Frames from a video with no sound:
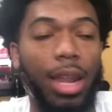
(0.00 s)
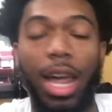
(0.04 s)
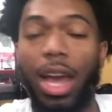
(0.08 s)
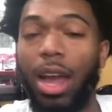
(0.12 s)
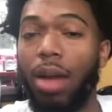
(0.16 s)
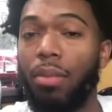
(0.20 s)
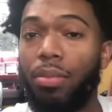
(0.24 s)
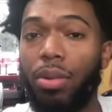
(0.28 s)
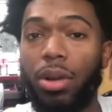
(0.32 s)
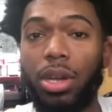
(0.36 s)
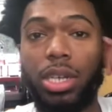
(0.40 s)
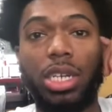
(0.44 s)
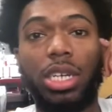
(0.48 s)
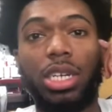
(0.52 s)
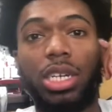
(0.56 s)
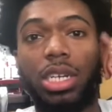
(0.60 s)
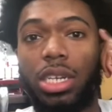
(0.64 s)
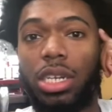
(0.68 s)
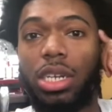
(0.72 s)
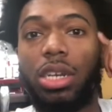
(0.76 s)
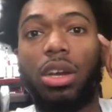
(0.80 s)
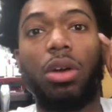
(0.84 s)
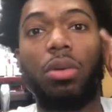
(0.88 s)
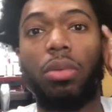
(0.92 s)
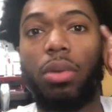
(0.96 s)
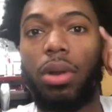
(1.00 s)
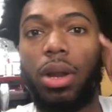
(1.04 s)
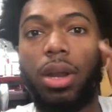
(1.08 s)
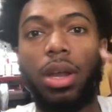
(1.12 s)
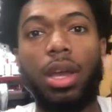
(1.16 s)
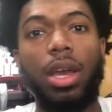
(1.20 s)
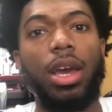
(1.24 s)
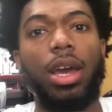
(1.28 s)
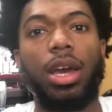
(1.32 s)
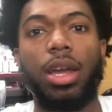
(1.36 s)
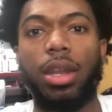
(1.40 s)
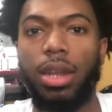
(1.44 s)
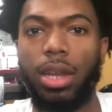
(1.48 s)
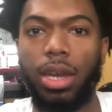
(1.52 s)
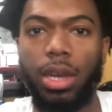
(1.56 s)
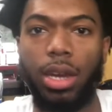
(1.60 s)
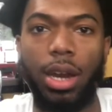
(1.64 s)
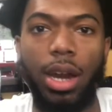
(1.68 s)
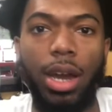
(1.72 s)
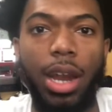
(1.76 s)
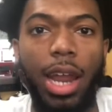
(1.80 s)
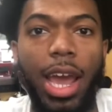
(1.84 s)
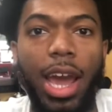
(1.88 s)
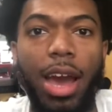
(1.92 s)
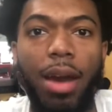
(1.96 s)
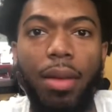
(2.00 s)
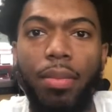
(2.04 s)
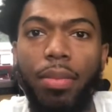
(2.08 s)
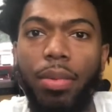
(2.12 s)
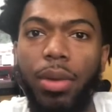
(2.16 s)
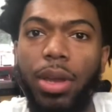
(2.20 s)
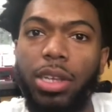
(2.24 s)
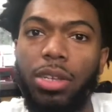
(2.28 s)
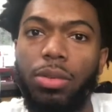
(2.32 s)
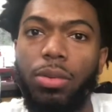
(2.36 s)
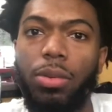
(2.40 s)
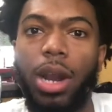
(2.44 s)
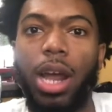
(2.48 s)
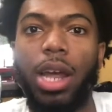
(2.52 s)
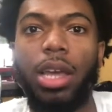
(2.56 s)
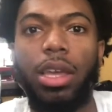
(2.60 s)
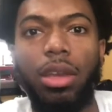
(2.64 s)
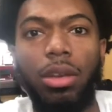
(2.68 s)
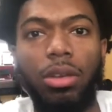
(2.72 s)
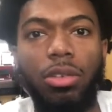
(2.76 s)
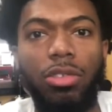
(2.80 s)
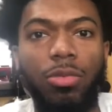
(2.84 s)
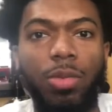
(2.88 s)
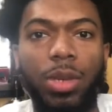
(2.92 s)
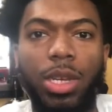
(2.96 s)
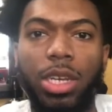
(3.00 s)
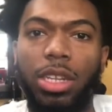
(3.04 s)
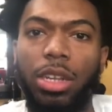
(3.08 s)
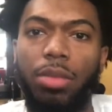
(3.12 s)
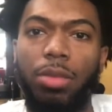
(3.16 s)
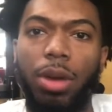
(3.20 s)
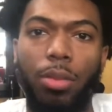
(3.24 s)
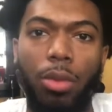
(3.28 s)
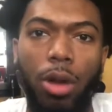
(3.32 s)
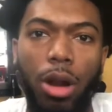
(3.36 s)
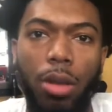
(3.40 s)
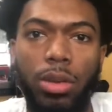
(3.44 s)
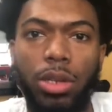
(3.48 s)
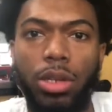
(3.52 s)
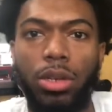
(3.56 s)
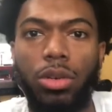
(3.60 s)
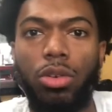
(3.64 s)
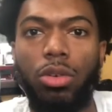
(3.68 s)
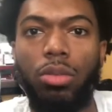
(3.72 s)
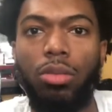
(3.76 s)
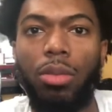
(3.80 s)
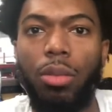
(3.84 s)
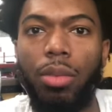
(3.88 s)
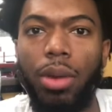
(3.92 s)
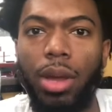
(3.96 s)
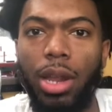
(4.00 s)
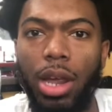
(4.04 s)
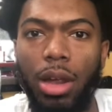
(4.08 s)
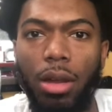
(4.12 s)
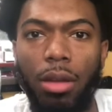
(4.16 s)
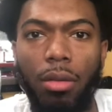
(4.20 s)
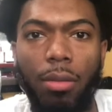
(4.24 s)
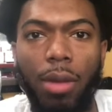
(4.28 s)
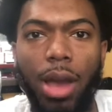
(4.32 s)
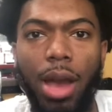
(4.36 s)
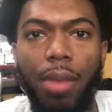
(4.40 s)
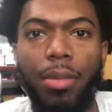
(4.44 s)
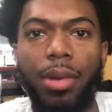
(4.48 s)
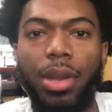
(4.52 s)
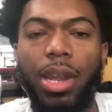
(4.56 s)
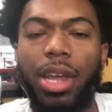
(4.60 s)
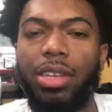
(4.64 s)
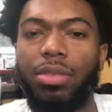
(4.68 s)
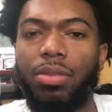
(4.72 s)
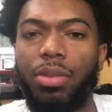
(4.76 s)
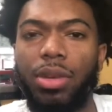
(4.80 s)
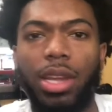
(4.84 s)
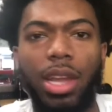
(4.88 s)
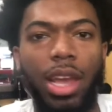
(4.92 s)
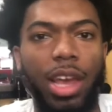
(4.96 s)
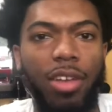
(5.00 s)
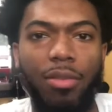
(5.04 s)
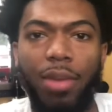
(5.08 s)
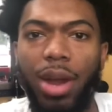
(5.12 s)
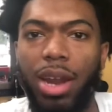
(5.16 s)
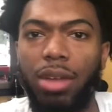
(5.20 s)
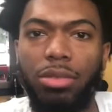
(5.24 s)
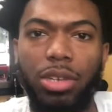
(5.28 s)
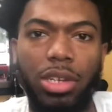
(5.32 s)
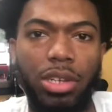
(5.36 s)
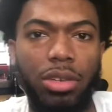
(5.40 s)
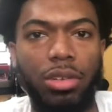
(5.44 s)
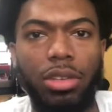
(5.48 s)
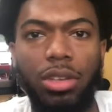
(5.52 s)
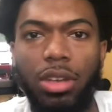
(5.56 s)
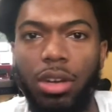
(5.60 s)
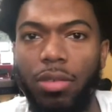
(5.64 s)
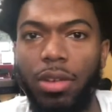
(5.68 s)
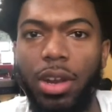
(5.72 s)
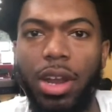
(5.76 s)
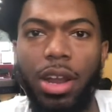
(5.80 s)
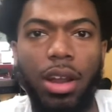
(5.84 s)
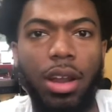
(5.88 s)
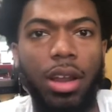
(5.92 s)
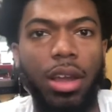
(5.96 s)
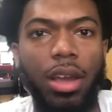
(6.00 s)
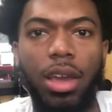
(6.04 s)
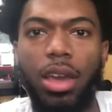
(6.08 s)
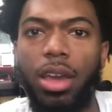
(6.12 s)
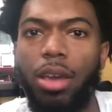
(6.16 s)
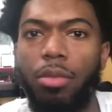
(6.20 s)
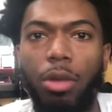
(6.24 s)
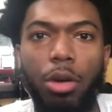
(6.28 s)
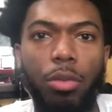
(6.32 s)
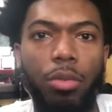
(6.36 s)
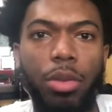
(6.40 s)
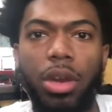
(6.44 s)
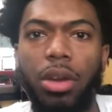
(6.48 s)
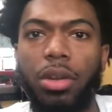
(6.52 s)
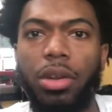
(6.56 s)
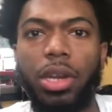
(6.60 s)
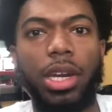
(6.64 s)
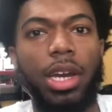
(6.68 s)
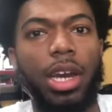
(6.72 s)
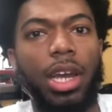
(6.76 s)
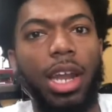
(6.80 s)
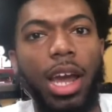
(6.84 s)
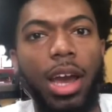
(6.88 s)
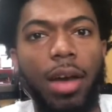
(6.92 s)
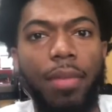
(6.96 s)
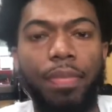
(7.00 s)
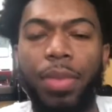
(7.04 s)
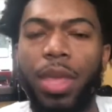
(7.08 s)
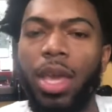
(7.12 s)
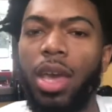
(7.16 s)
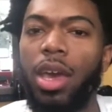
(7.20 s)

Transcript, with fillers: pretty sure this shit gonna work. The Cut App is what I use because in my barber school, Mobile, Alabama, that's what everybody was using over there. Mobile, the Cut App.